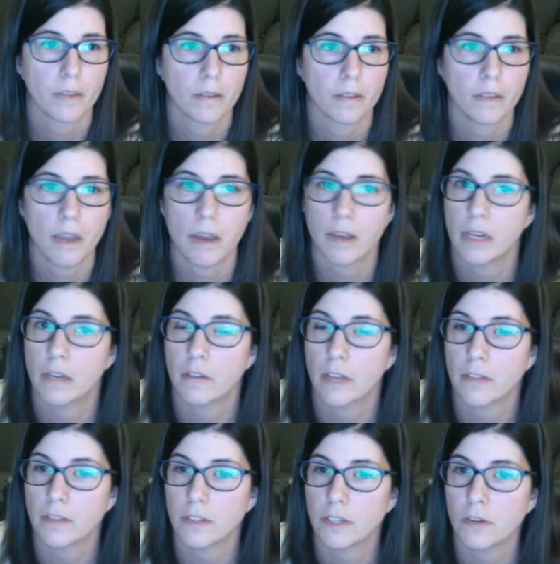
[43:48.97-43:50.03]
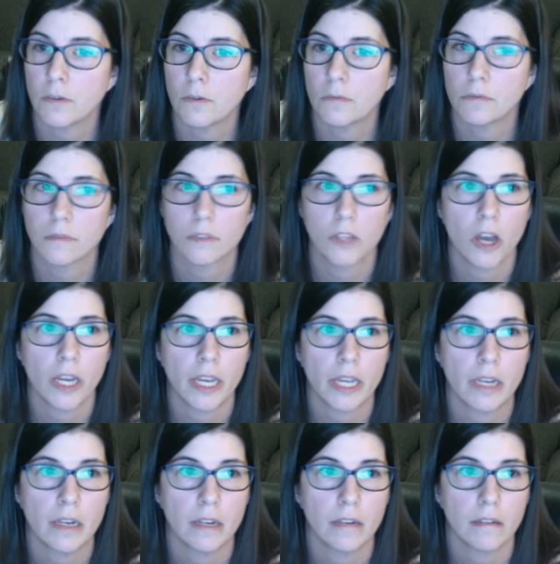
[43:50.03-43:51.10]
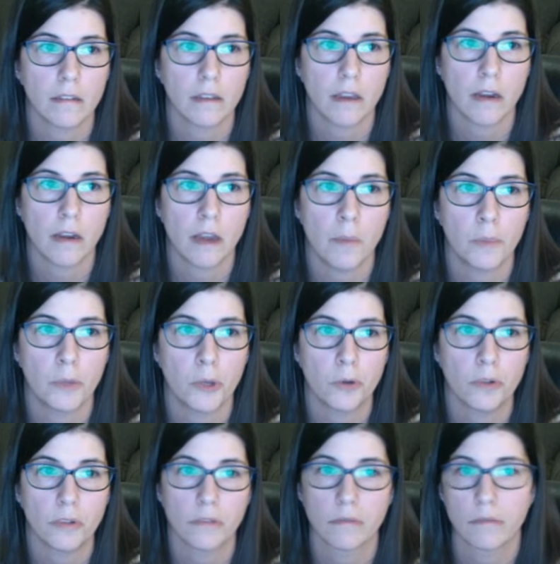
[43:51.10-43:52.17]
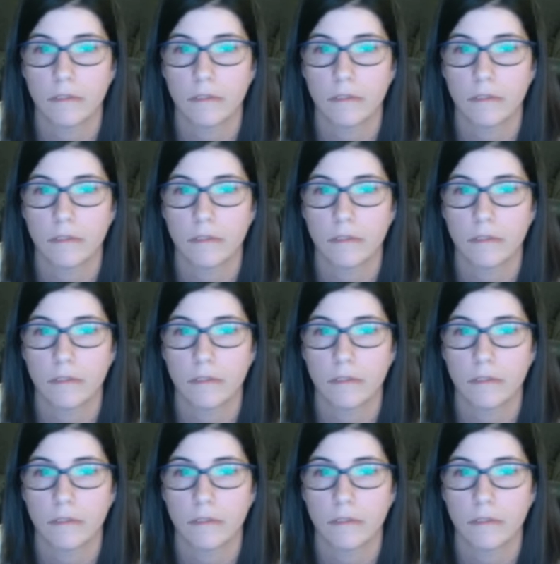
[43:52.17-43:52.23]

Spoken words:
Yeah, and it lets you log in and upload